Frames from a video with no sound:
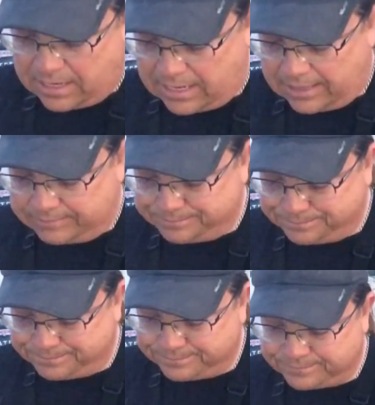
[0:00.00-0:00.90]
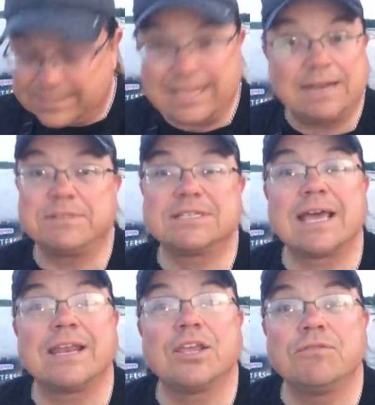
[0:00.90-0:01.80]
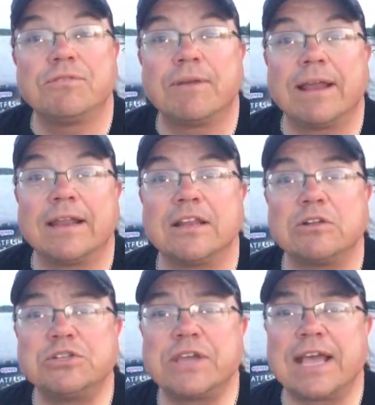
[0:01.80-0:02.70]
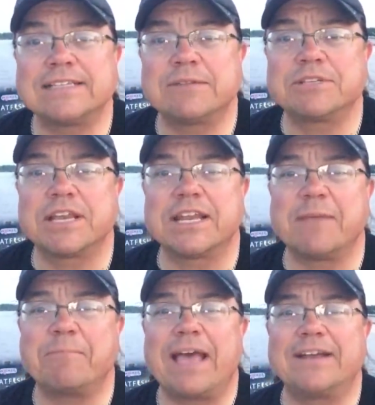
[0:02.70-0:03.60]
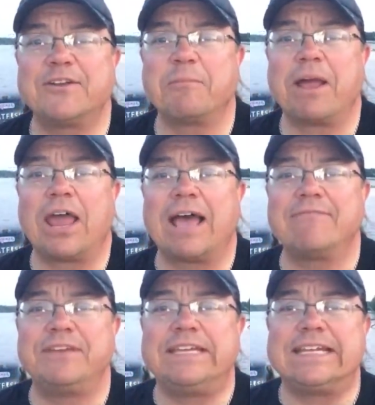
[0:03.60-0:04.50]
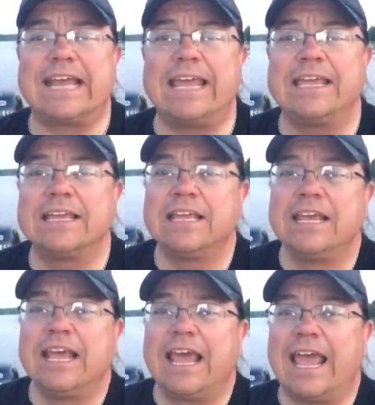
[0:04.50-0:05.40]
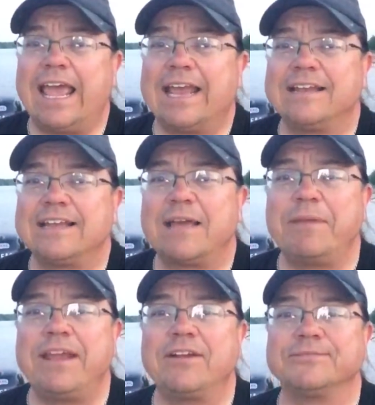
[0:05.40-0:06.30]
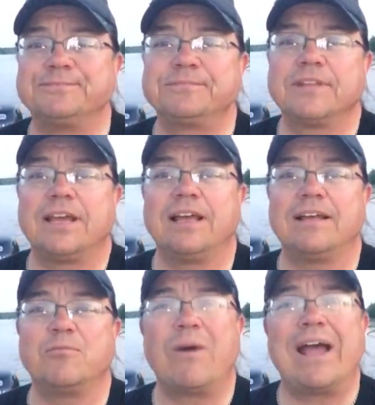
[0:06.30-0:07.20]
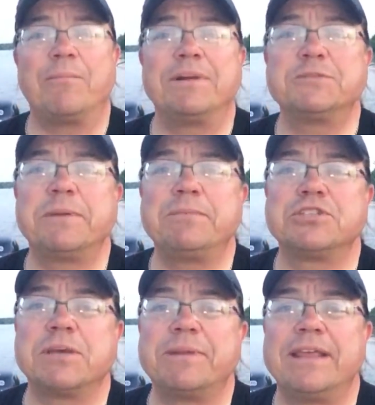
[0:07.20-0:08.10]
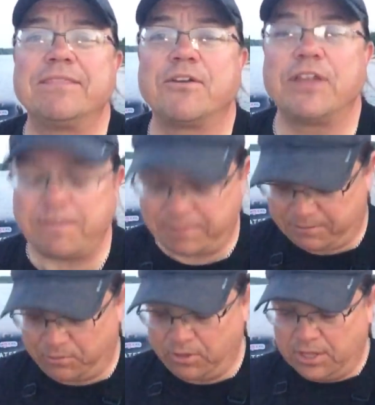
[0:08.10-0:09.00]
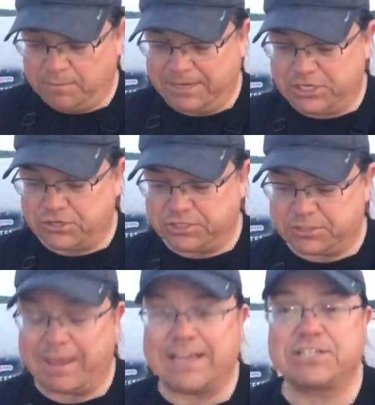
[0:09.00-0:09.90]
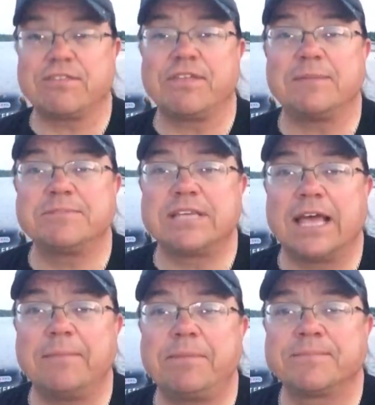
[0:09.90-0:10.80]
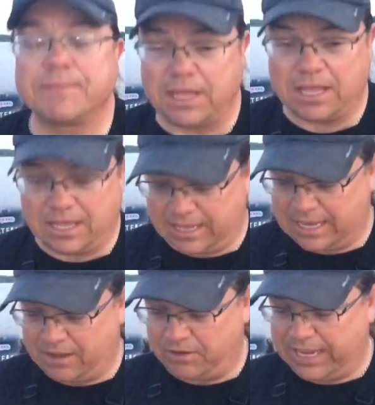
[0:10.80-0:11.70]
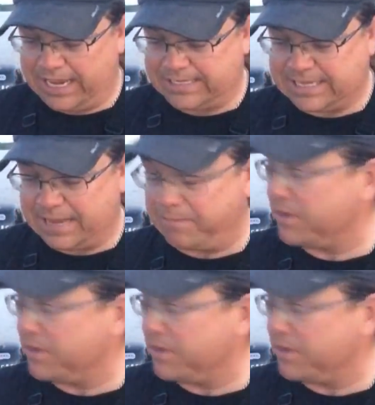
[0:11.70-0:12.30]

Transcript: And I'm just kind of goofing around. I told you guys I was going to come back during my live feed today. And I'm here. Wow, bunch of people jumping in. 38 people. Be sure to smash the thumbs up. And I only ask that